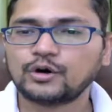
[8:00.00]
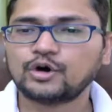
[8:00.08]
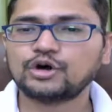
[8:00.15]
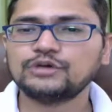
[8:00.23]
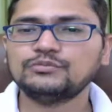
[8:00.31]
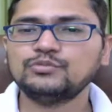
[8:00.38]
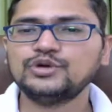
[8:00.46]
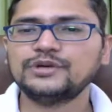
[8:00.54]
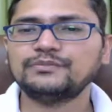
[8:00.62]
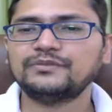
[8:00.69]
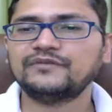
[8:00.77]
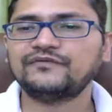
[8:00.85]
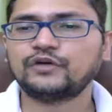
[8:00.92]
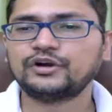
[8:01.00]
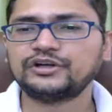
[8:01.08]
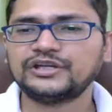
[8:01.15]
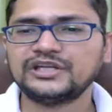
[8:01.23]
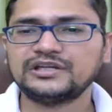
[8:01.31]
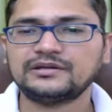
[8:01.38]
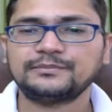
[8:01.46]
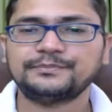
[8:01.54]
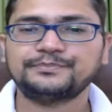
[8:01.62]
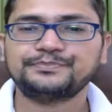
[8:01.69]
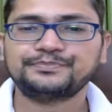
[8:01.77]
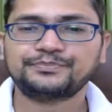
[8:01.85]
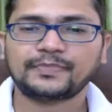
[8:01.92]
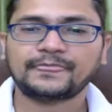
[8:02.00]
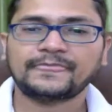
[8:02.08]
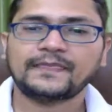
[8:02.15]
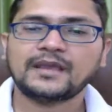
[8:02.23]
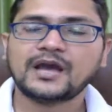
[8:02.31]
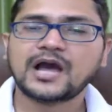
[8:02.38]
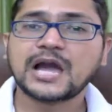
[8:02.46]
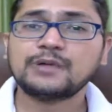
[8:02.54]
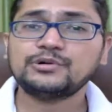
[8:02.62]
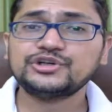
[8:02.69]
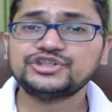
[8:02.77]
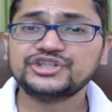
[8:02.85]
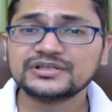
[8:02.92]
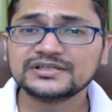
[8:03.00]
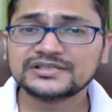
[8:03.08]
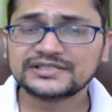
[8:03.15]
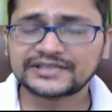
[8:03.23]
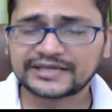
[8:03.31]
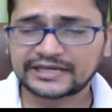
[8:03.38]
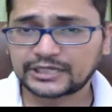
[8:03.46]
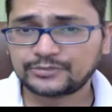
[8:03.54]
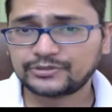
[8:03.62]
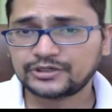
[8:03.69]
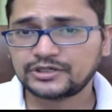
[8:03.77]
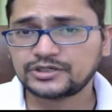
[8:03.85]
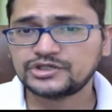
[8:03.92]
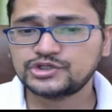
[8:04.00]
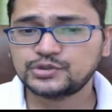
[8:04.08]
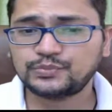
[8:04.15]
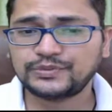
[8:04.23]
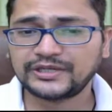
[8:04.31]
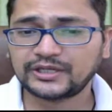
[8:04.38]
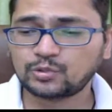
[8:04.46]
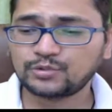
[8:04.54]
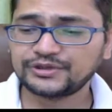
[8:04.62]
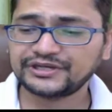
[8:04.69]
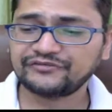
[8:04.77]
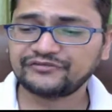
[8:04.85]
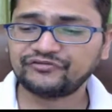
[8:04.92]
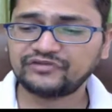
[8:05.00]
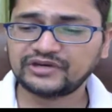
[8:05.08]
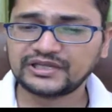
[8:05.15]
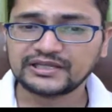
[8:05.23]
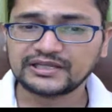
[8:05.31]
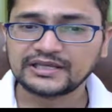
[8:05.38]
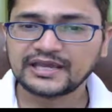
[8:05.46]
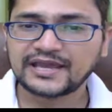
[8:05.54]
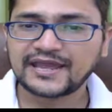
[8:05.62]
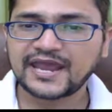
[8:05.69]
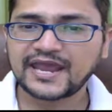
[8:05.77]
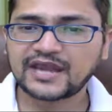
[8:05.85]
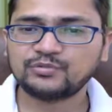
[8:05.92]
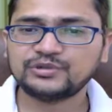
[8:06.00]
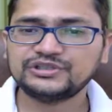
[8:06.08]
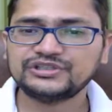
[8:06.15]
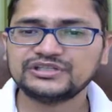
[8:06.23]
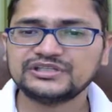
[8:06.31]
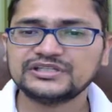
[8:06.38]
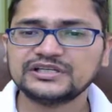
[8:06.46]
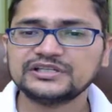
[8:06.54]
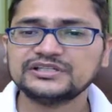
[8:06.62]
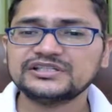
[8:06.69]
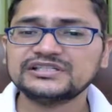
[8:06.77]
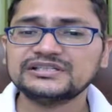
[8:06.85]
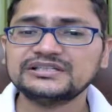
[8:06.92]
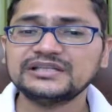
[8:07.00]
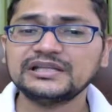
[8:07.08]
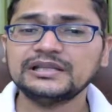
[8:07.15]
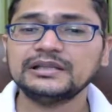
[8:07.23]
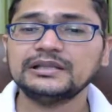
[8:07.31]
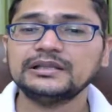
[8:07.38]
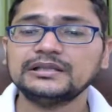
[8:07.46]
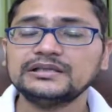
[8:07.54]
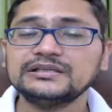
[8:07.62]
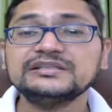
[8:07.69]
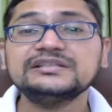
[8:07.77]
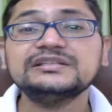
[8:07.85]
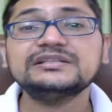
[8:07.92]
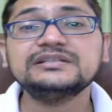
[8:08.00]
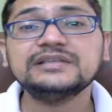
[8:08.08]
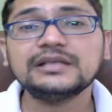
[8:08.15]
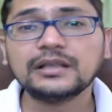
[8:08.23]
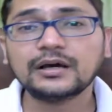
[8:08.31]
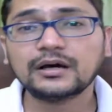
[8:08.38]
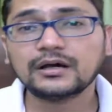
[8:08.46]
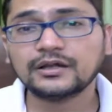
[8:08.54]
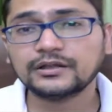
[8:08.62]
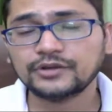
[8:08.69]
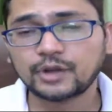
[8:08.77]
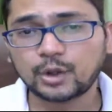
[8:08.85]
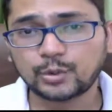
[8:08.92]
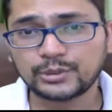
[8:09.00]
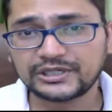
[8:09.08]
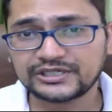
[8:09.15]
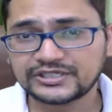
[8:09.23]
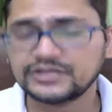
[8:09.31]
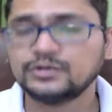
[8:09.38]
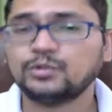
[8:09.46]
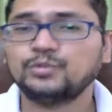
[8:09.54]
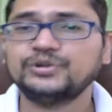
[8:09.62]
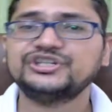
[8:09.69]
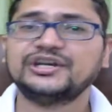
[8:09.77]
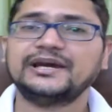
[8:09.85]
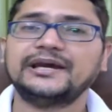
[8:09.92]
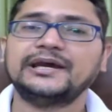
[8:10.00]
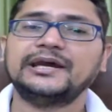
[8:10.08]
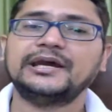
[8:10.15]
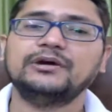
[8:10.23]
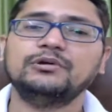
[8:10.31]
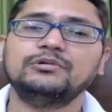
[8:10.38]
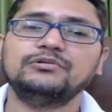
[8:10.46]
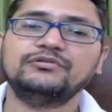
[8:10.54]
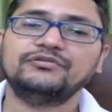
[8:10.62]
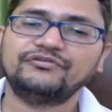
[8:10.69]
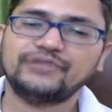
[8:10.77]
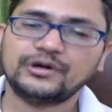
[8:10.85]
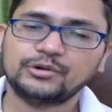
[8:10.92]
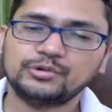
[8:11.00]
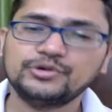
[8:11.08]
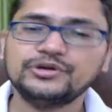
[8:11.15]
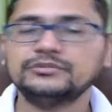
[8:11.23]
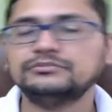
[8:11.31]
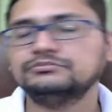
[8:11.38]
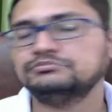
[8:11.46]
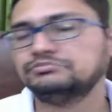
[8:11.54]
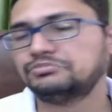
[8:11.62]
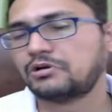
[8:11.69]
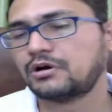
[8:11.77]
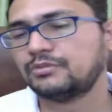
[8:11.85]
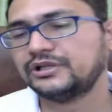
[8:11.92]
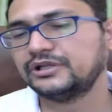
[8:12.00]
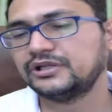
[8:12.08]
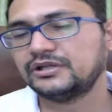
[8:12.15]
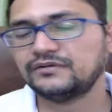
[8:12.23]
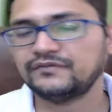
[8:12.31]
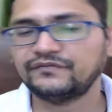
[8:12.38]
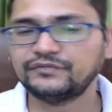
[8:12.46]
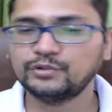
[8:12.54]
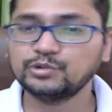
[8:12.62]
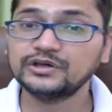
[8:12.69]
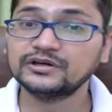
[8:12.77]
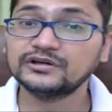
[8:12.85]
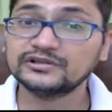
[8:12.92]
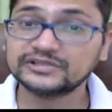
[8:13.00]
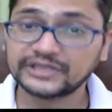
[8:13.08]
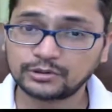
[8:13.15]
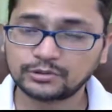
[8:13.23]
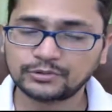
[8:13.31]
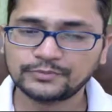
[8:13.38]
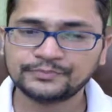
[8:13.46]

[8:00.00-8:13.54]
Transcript: on move number 14 I would just recommend to play queen f3 and which is still still a novelty which I have found probably few years ago